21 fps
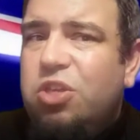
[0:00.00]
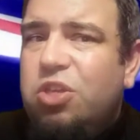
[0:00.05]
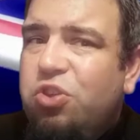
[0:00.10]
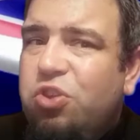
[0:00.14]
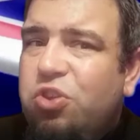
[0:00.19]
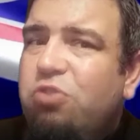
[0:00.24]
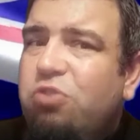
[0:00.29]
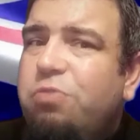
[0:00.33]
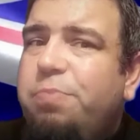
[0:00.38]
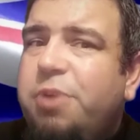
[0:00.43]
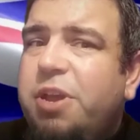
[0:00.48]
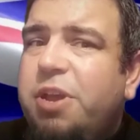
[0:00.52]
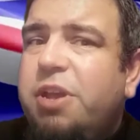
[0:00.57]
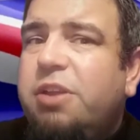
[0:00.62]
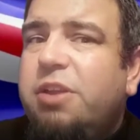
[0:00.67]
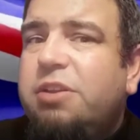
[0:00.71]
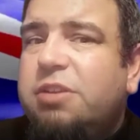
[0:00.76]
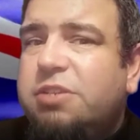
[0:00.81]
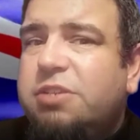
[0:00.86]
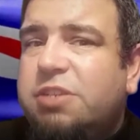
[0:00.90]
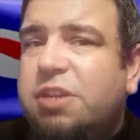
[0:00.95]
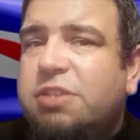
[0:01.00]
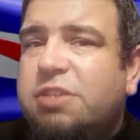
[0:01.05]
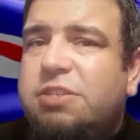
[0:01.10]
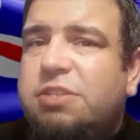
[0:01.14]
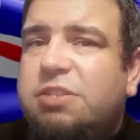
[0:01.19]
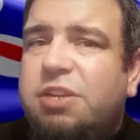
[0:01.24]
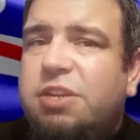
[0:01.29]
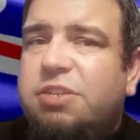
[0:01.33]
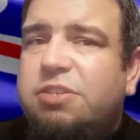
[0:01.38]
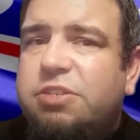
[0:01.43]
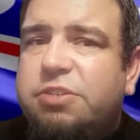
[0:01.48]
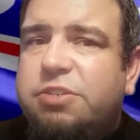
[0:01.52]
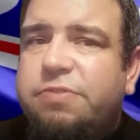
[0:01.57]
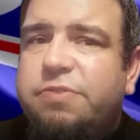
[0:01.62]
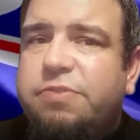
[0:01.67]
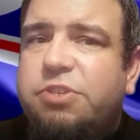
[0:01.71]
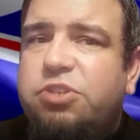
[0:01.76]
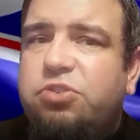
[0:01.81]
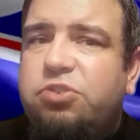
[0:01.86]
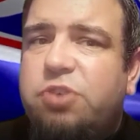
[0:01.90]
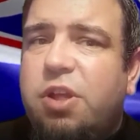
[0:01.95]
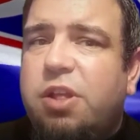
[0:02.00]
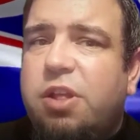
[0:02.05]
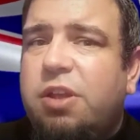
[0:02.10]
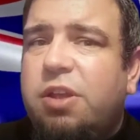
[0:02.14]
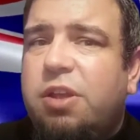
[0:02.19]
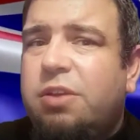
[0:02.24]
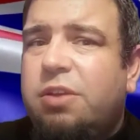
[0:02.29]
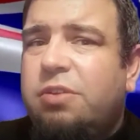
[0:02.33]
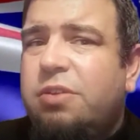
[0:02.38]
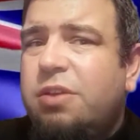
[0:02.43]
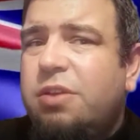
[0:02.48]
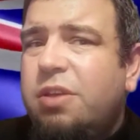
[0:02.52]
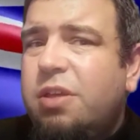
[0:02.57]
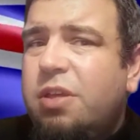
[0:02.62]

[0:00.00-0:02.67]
European descent citizens of Australia